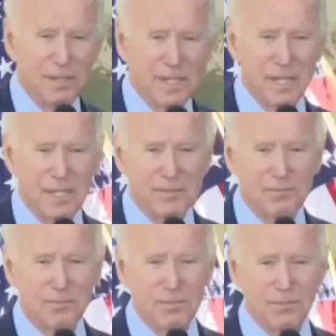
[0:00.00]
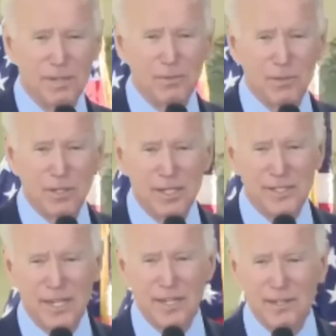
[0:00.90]
Because people are going to
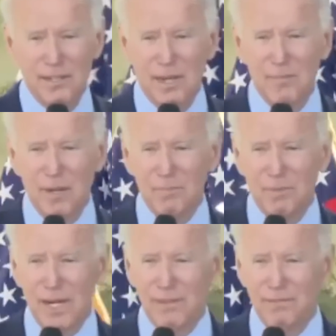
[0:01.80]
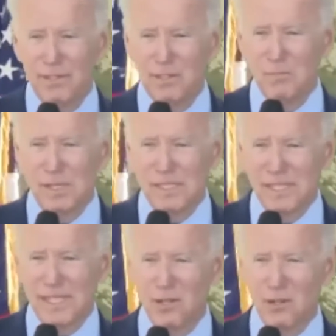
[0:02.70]
say, I'm not buying a vehicle because it